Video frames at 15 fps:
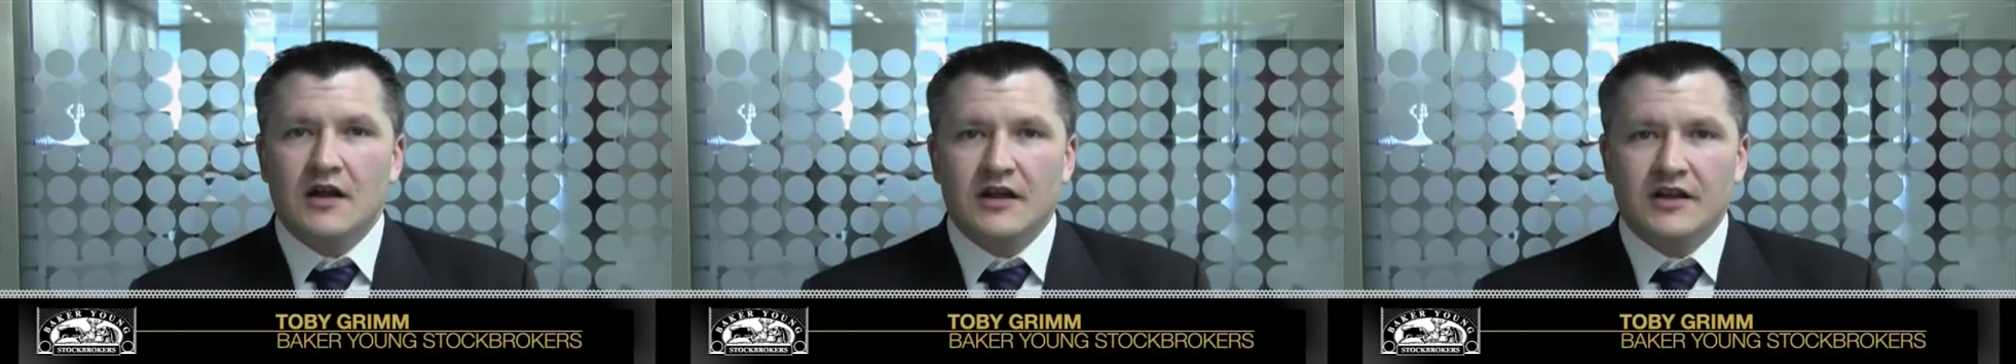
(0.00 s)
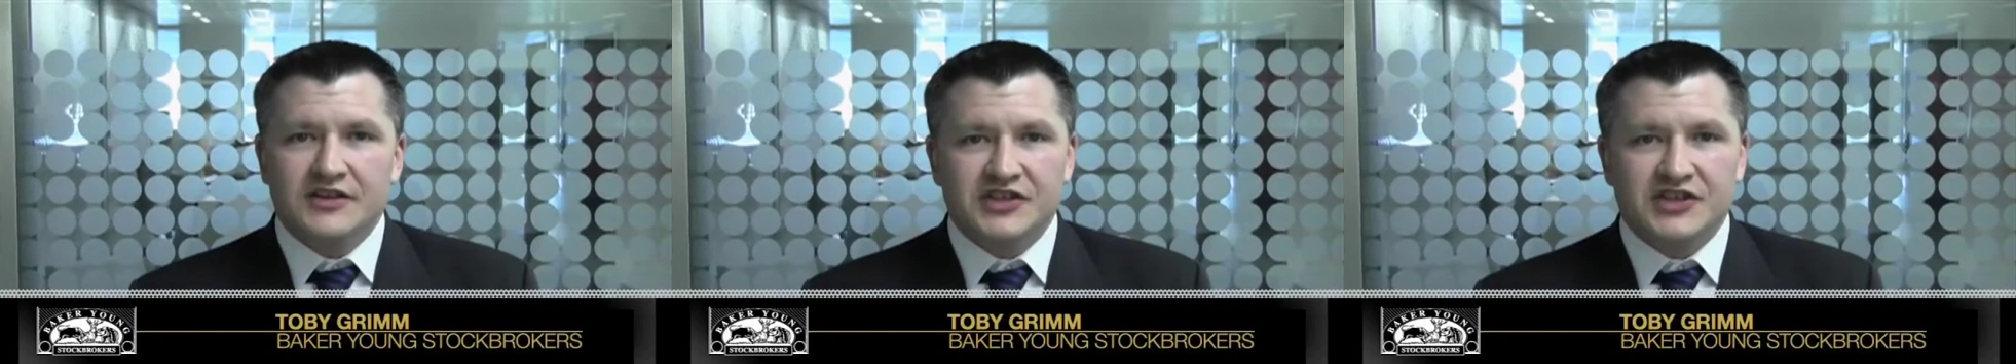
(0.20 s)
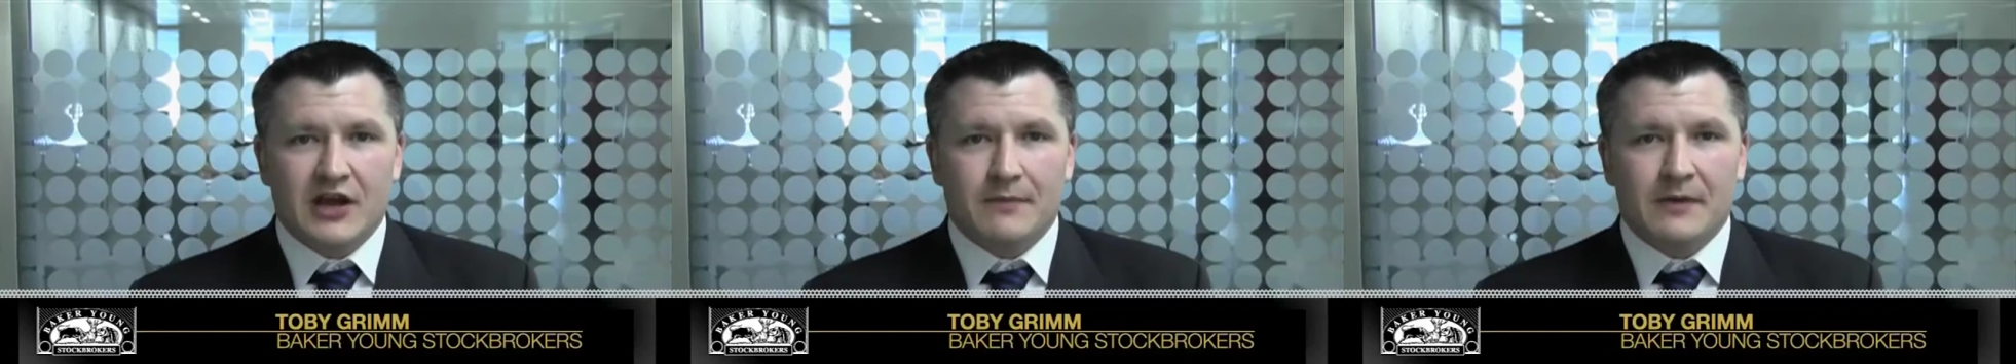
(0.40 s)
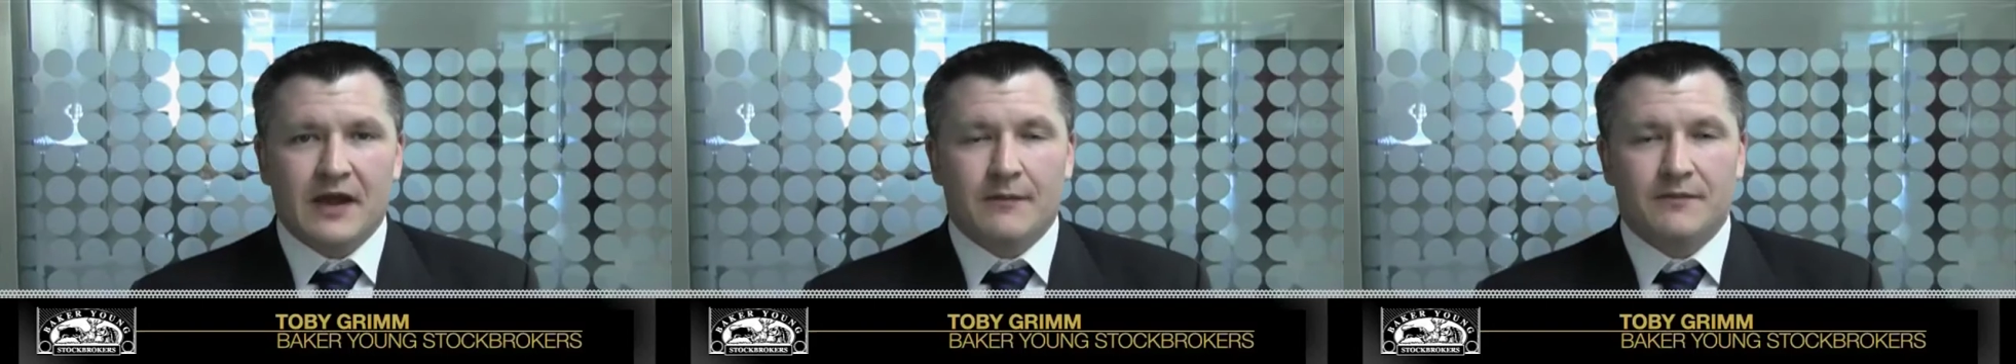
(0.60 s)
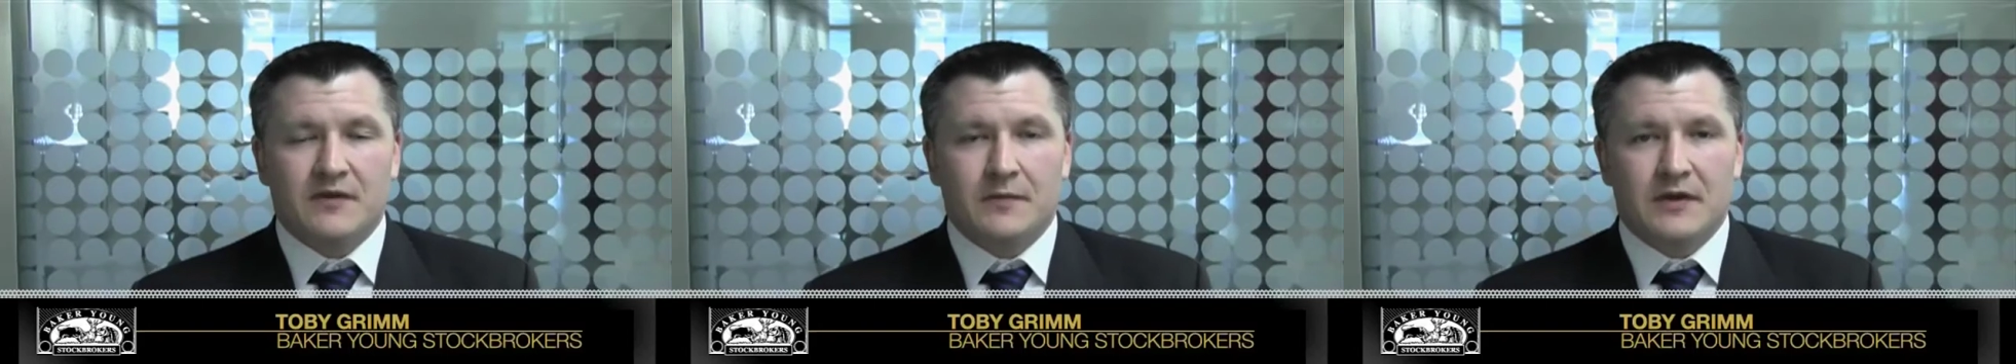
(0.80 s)
It's shaping
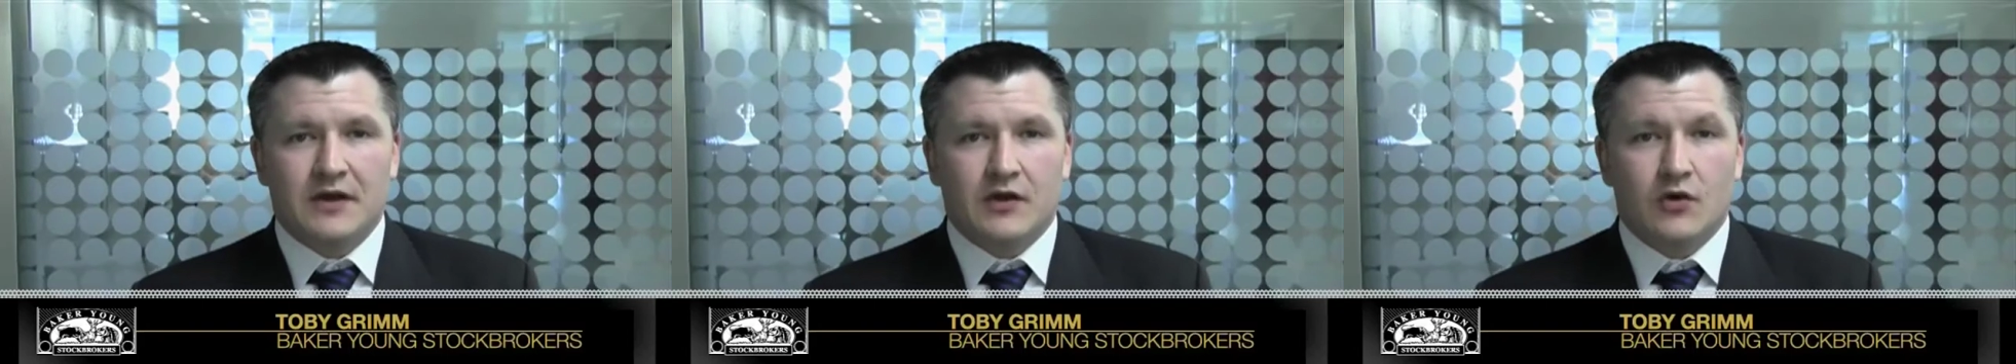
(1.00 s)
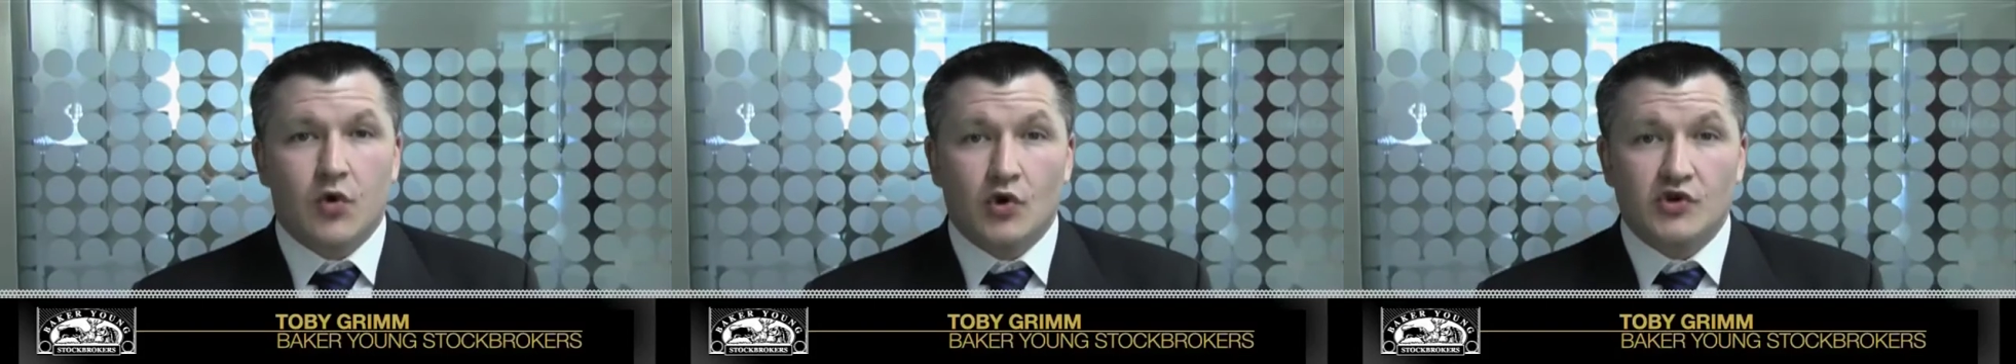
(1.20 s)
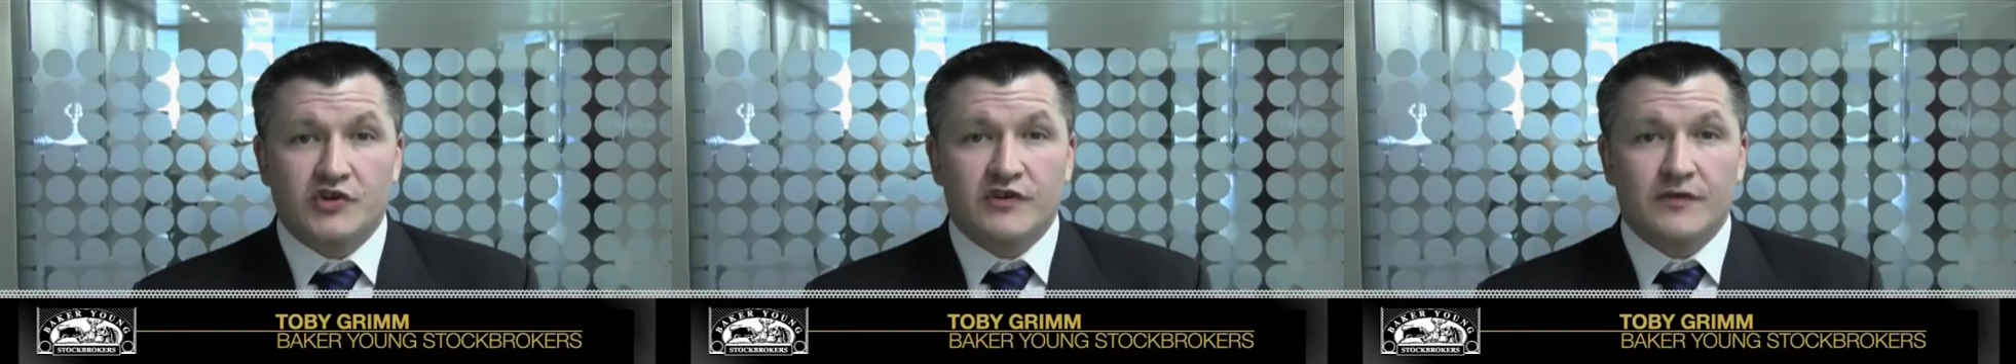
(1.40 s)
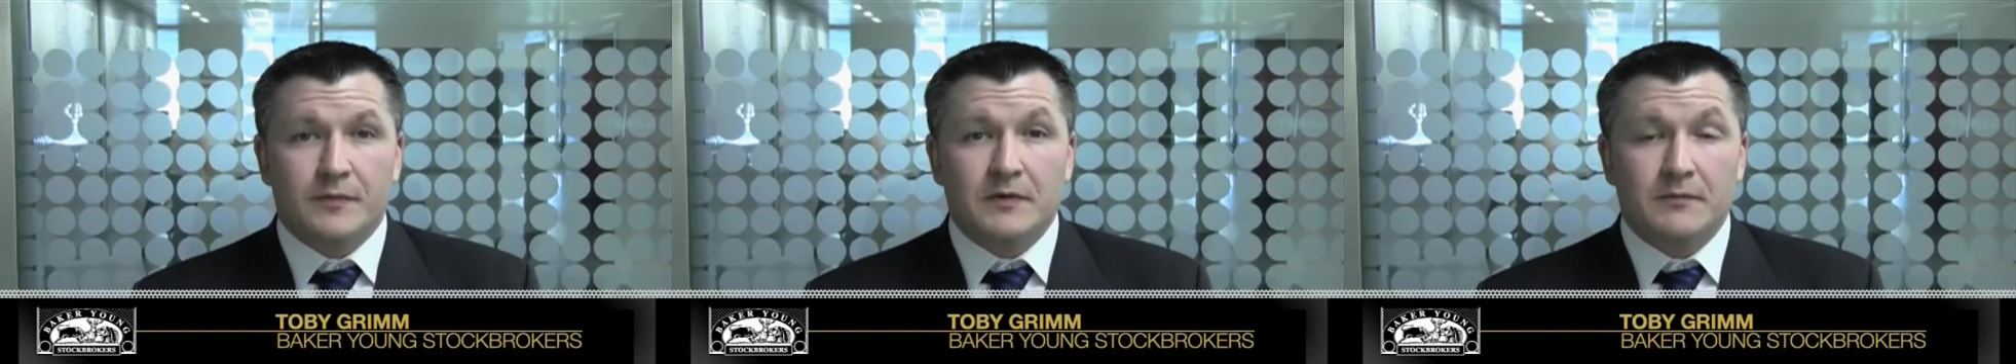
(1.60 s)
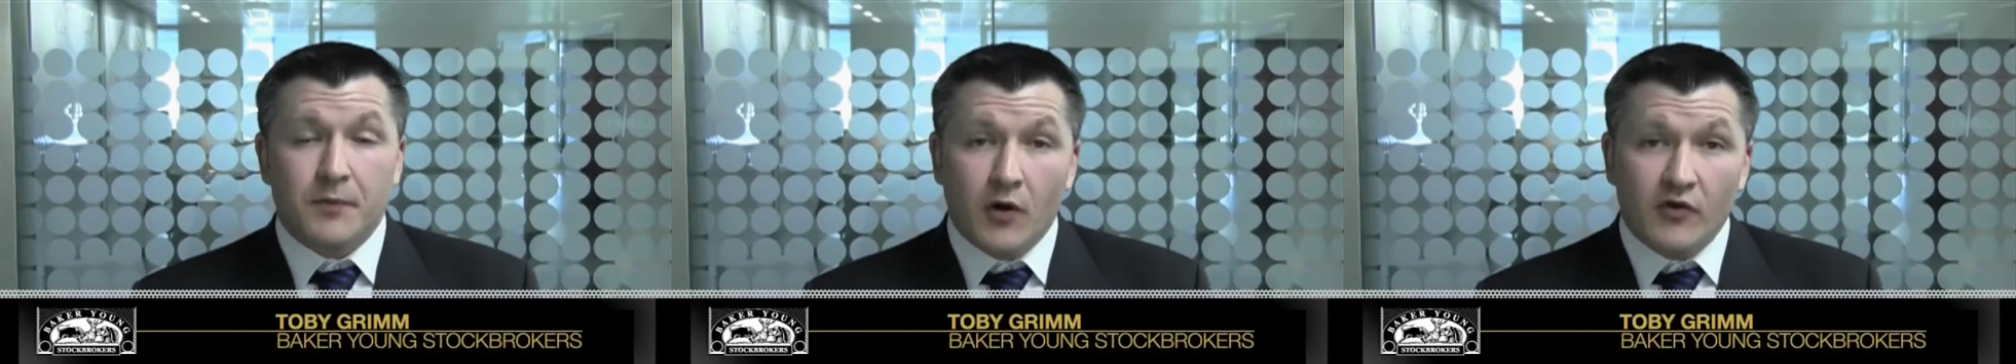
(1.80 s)
up to be a cautious
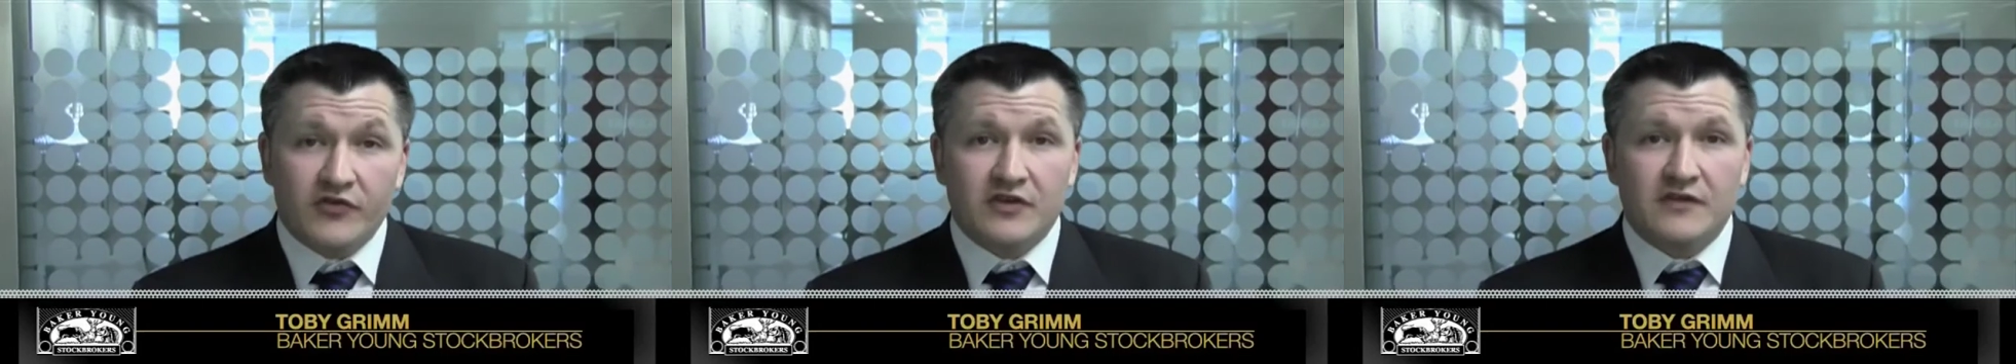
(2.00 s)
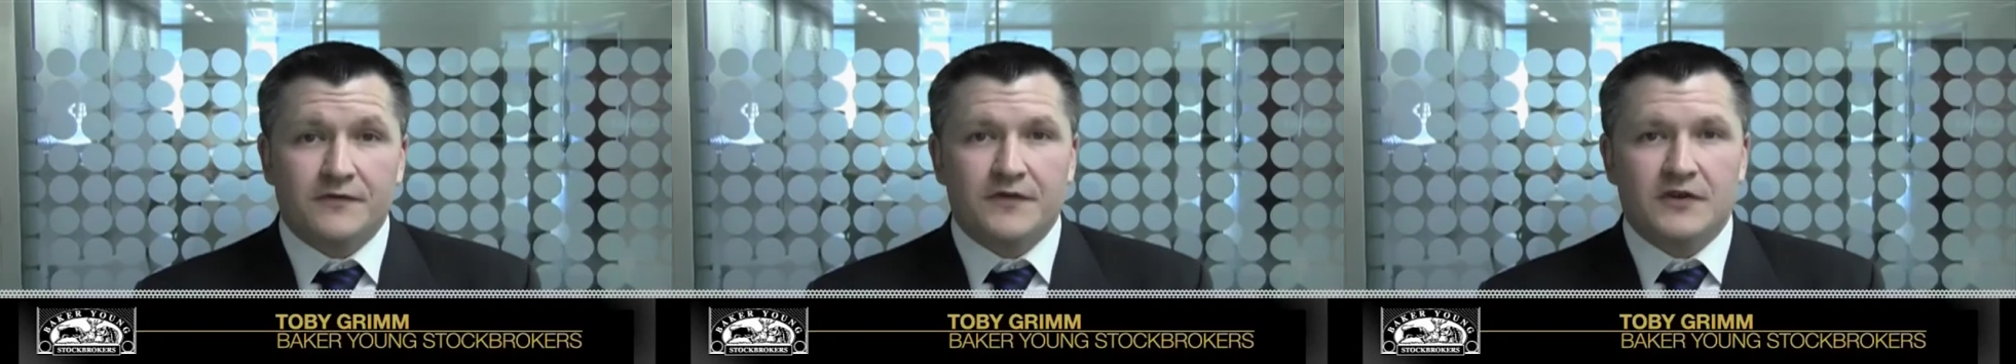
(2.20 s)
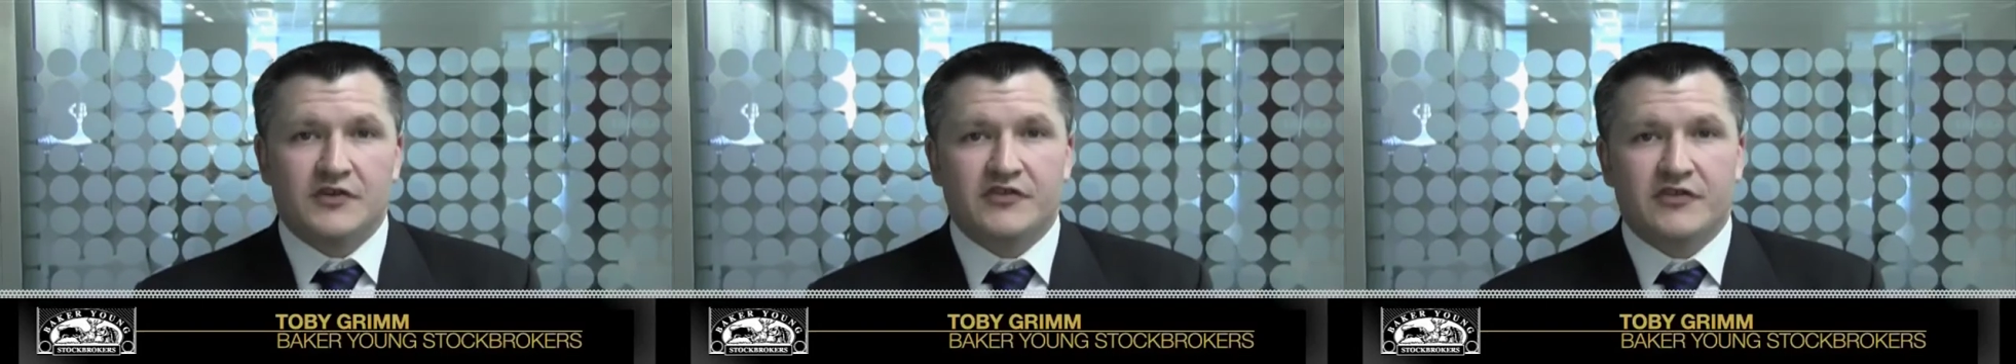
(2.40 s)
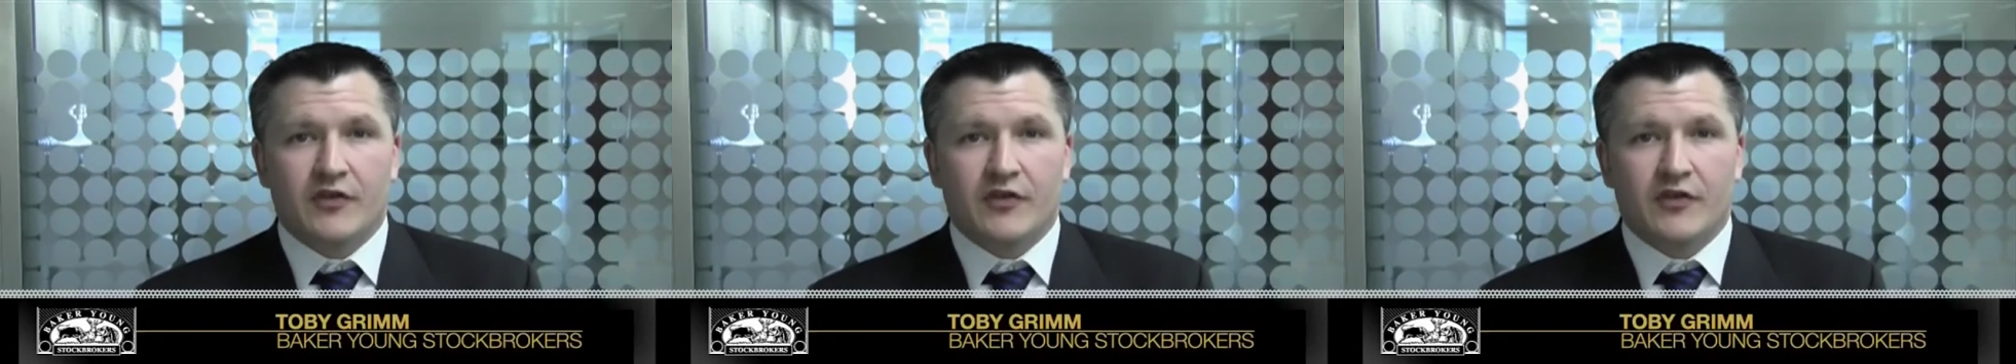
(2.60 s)
but positive finish